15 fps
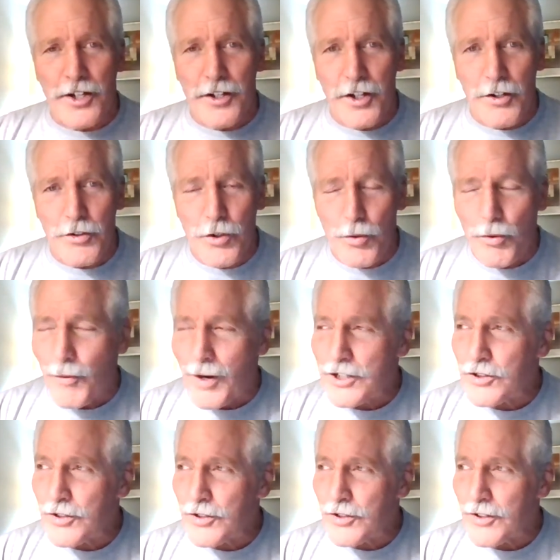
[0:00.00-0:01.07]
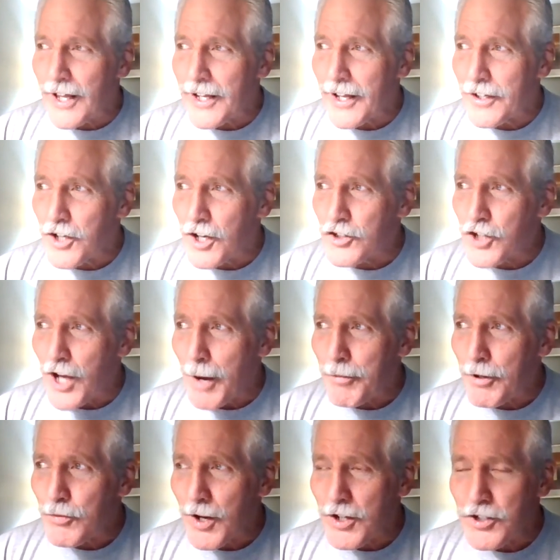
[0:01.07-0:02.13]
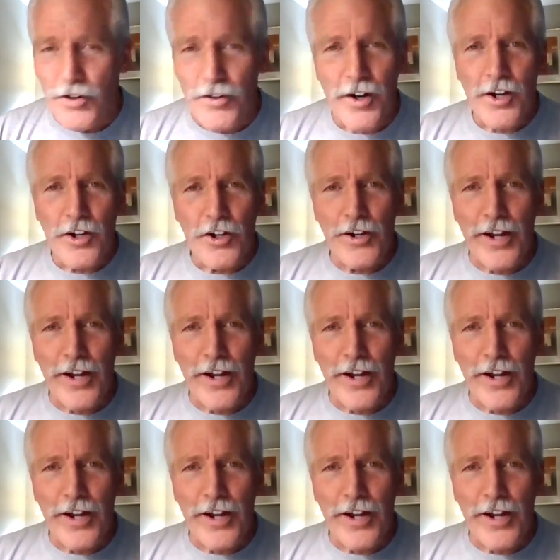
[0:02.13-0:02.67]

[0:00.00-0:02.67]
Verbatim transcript: Uh, you you wrestle like a, a Japanese wrestler.